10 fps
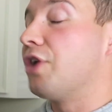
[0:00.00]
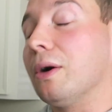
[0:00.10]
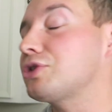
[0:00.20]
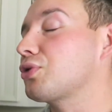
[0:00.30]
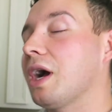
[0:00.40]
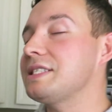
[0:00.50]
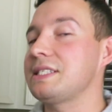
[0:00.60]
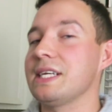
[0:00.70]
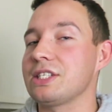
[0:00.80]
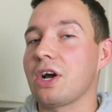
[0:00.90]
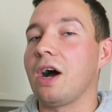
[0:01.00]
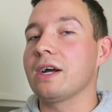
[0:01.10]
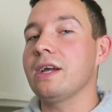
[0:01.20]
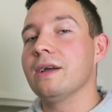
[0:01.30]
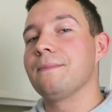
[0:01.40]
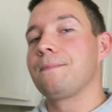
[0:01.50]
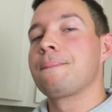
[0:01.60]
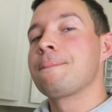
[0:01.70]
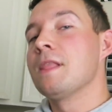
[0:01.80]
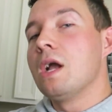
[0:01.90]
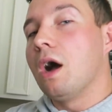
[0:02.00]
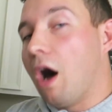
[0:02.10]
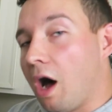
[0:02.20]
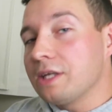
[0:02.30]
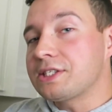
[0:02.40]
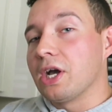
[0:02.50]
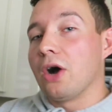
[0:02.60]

don't trust it, dog. Also,